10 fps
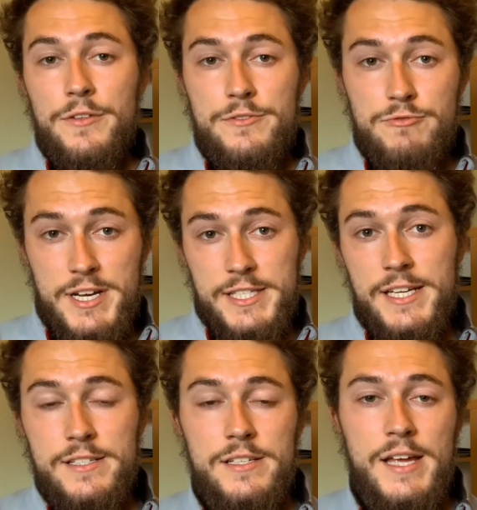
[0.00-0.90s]
the
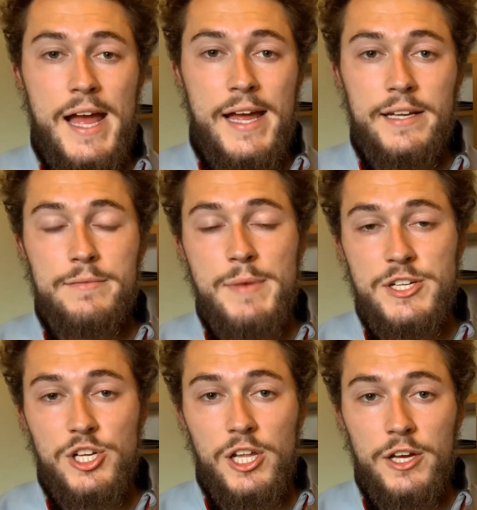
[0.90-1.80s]
Rig-Sense can
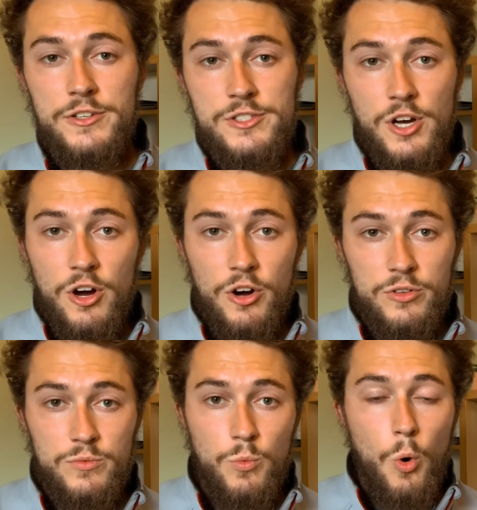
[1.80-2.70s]
measure loads
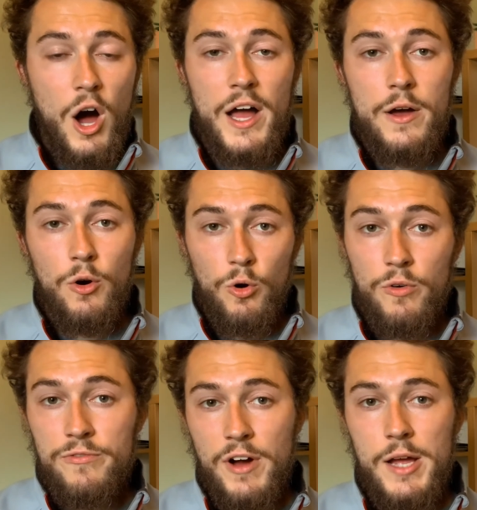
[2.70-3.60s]
on wire or
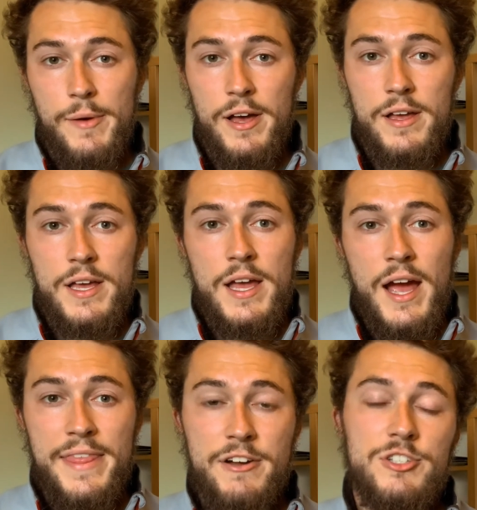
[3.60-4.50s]
fibre,
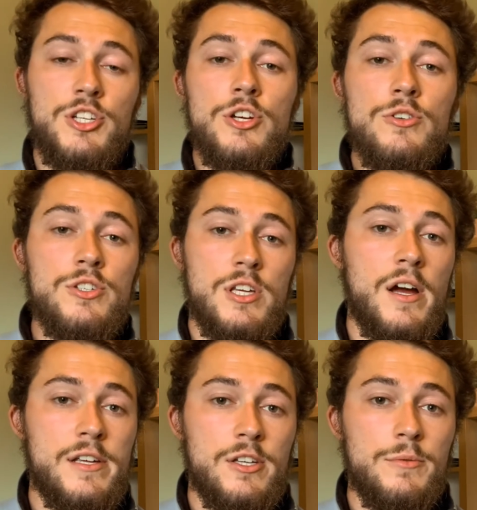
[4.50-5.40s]
and there are two
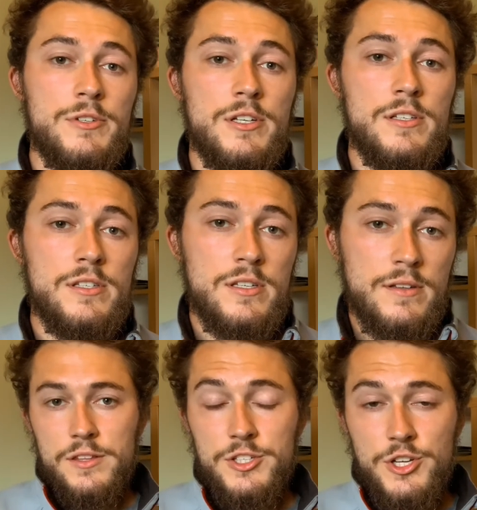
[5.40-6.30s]
size options.
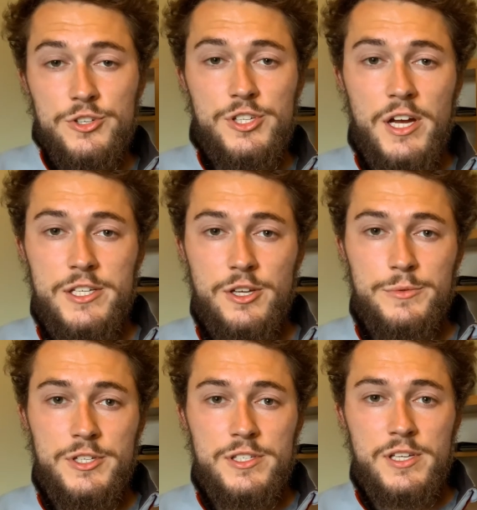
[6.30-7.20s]
The two size
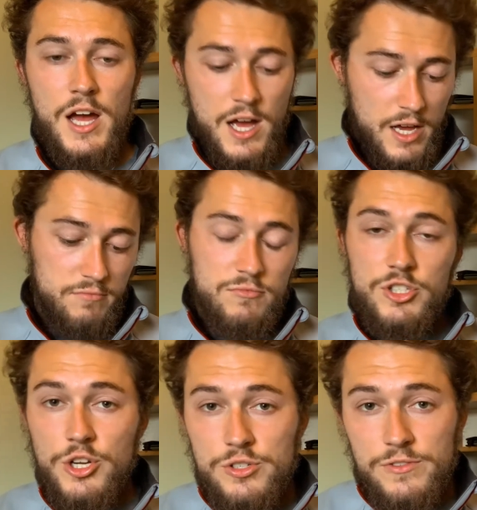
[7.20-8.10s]
options are
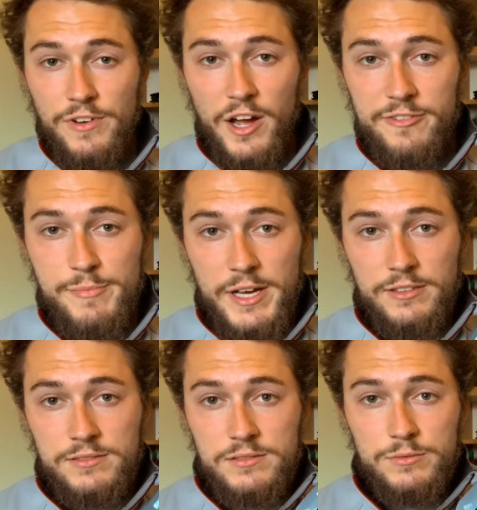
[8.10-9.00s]
two to five mil,
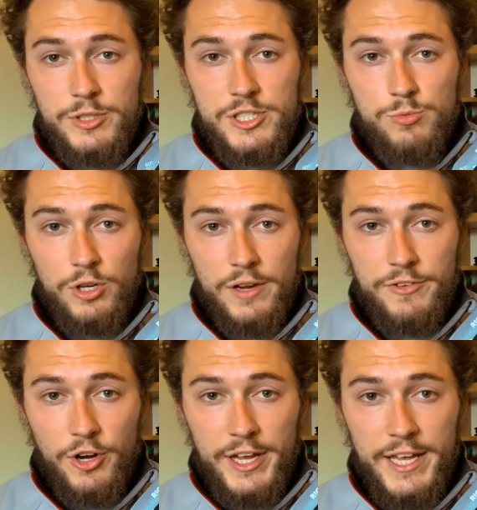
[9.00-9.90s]
which is what I've
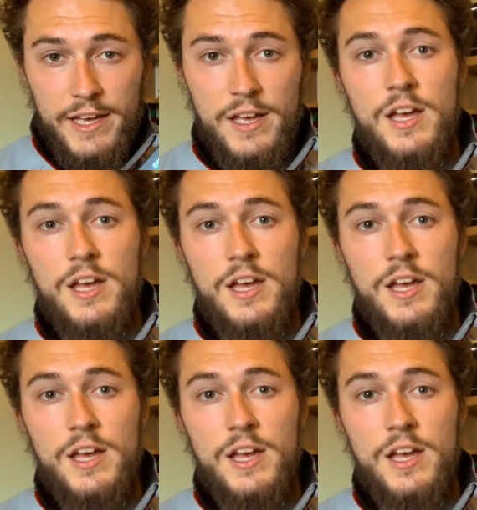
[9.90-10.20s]
got here,